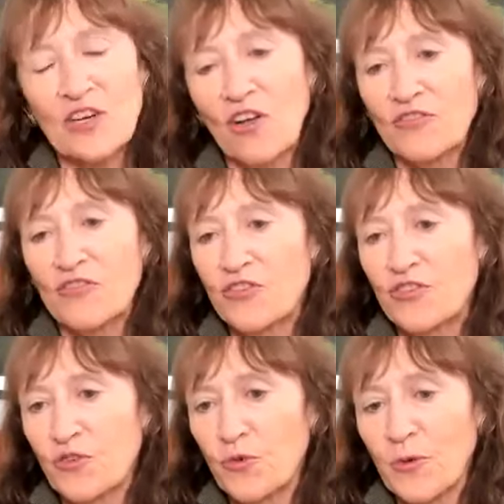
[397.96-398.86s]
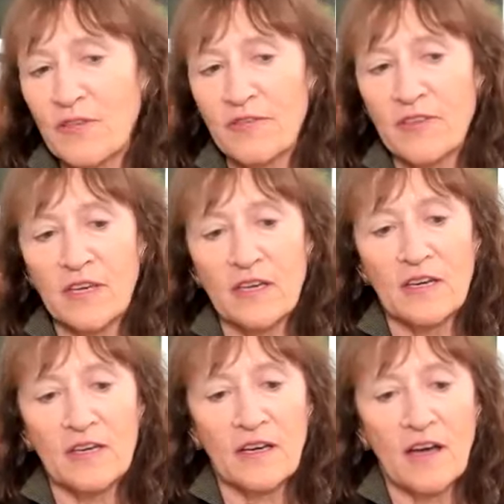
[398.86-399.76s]
a lot to do with
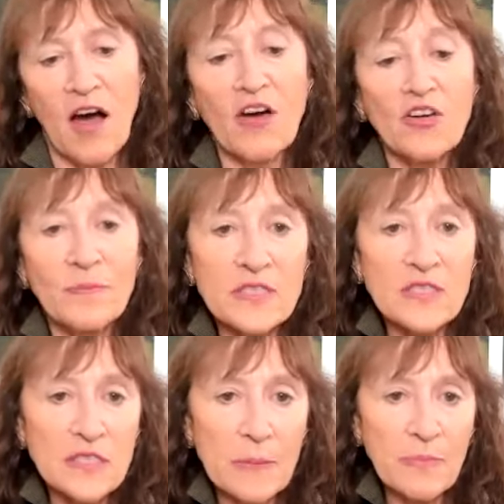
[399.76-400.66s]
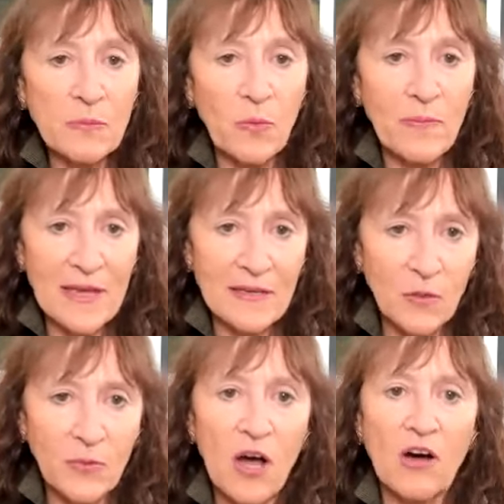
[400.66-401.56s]
the uh, arguments that some people make
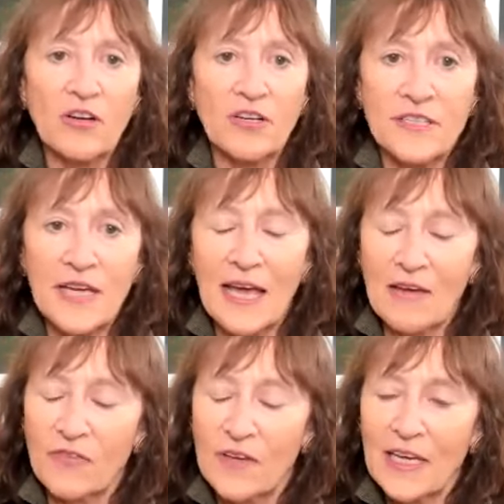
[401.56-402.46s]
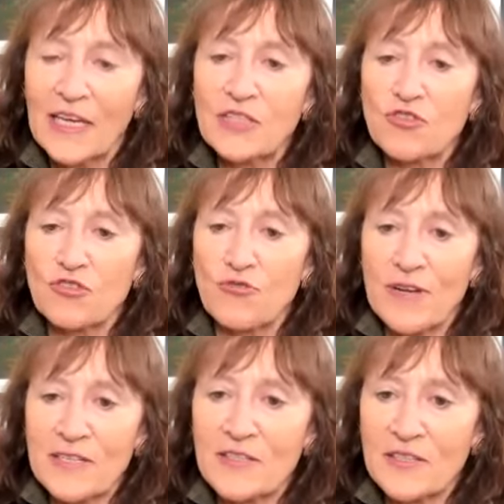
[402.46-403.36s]
that we are going to have interest
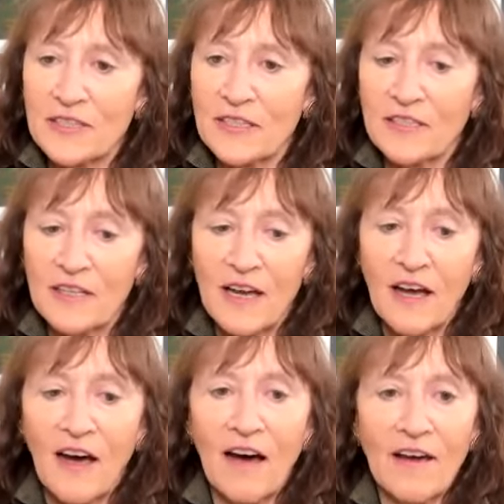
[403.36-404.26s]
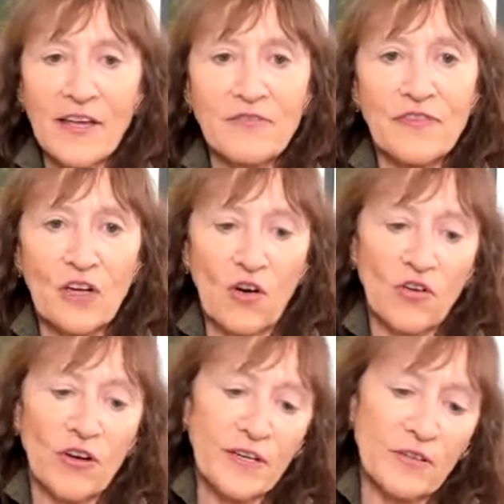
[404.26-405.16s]
rates that are higher for
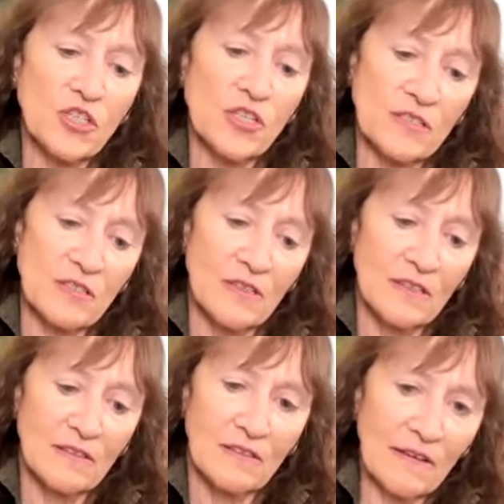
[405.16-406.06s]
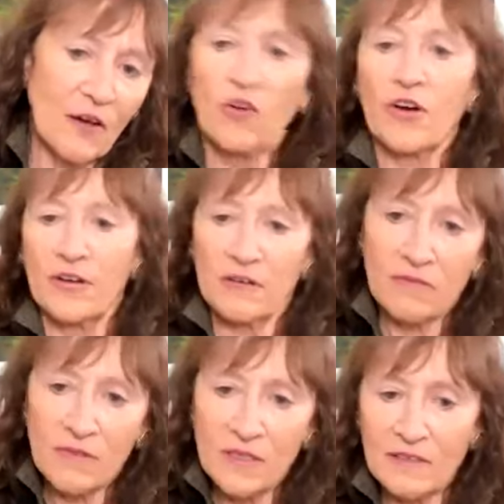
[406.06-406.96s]
longer, not just longer
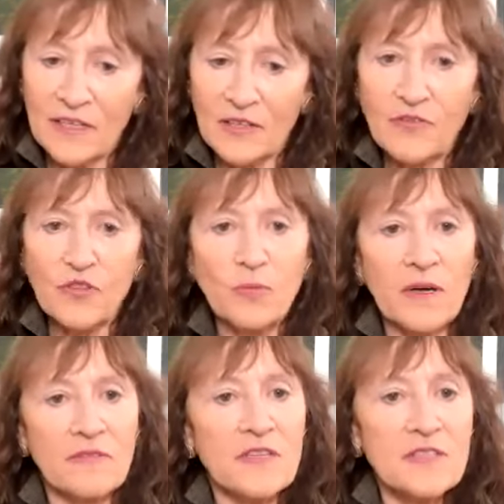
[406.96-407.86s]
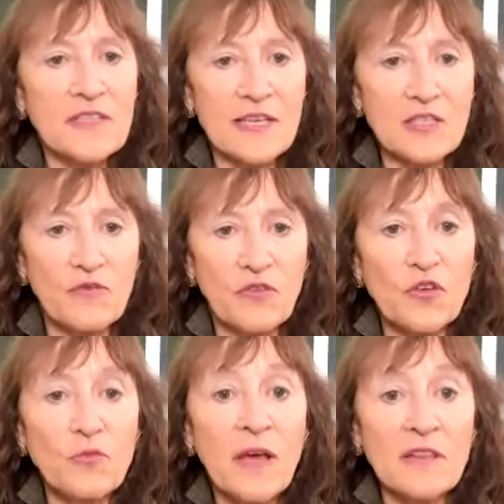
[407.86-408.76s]
in a few months, in this case of a
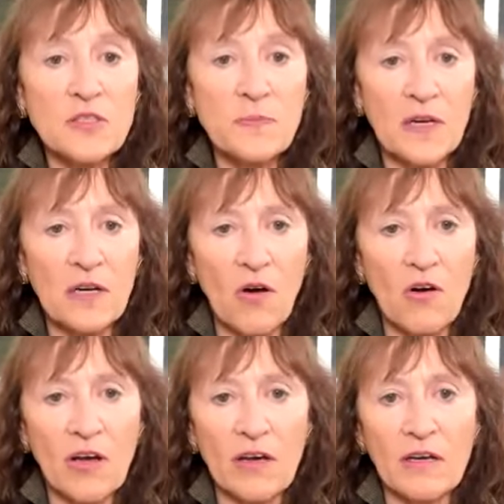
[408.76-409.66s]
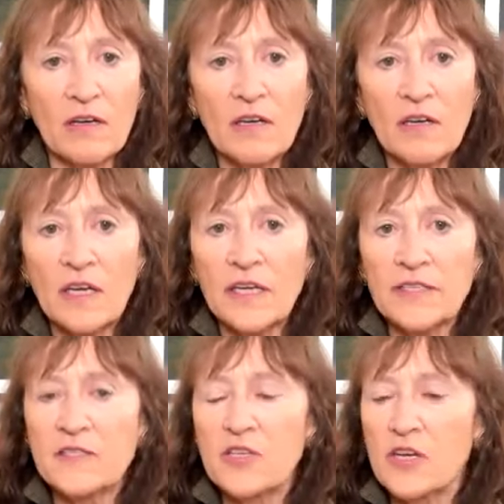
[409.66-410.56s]
few months, but longer
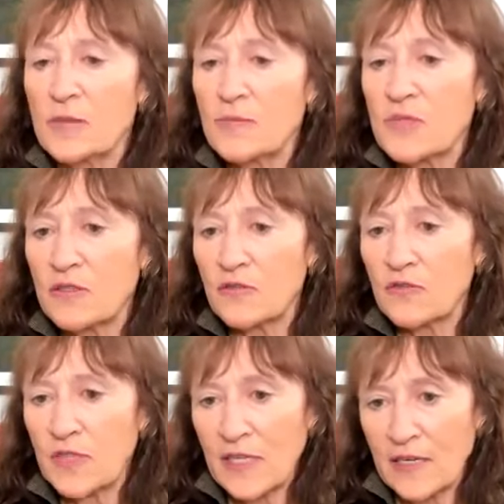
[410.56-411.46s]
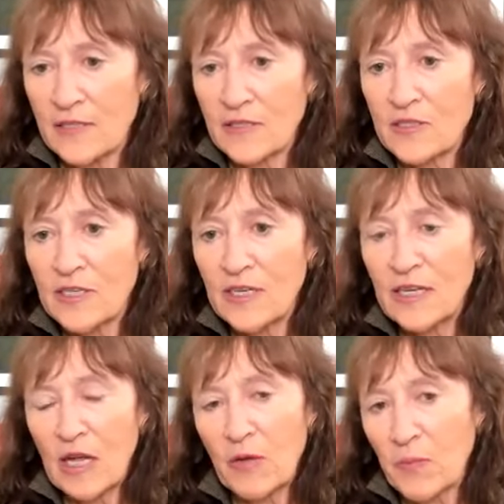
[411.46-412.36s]
in terms of years.
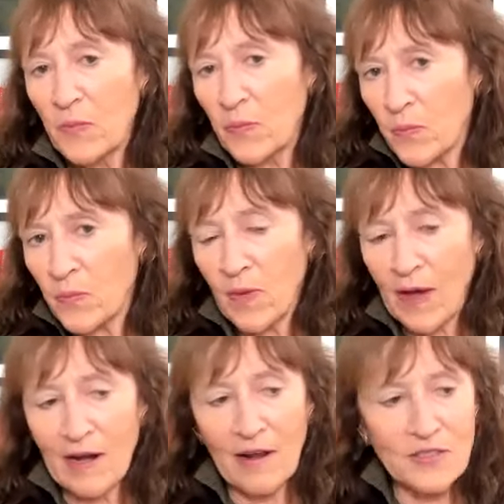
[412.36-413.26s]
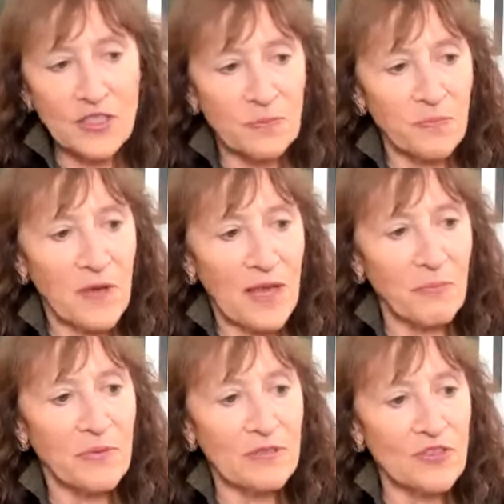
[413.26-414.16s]
And mm, I'd like to
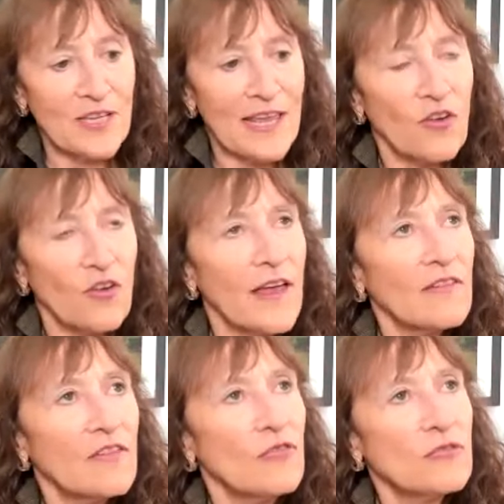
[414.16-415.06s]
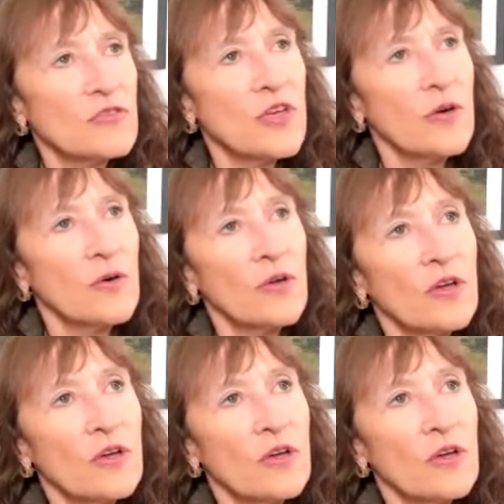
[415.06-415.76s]
get Bill's take on that, and also